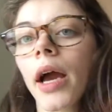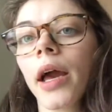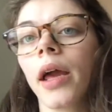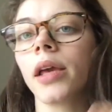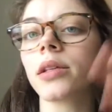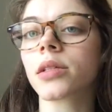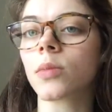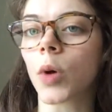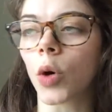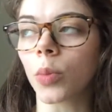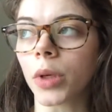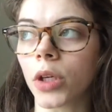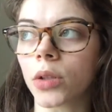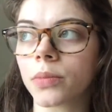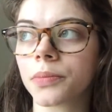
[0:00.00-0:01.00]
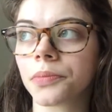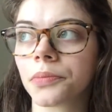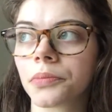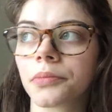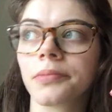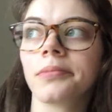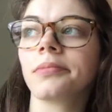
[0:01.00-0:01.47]
I ate some oatmeal.
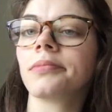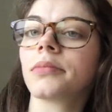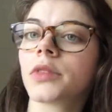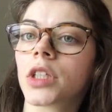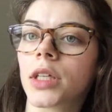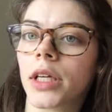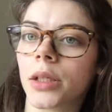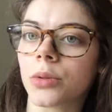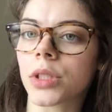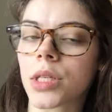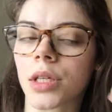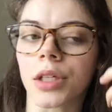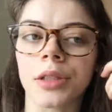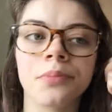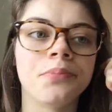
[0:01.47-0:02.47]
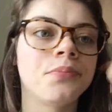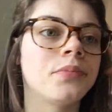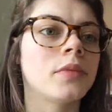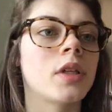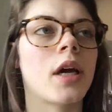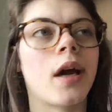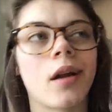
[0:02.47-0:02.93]
It was good.
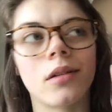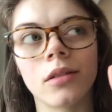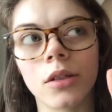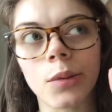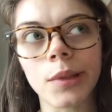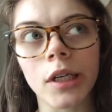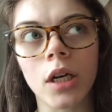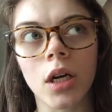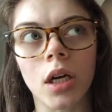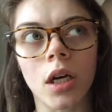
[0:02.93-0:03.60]
Had a little bit of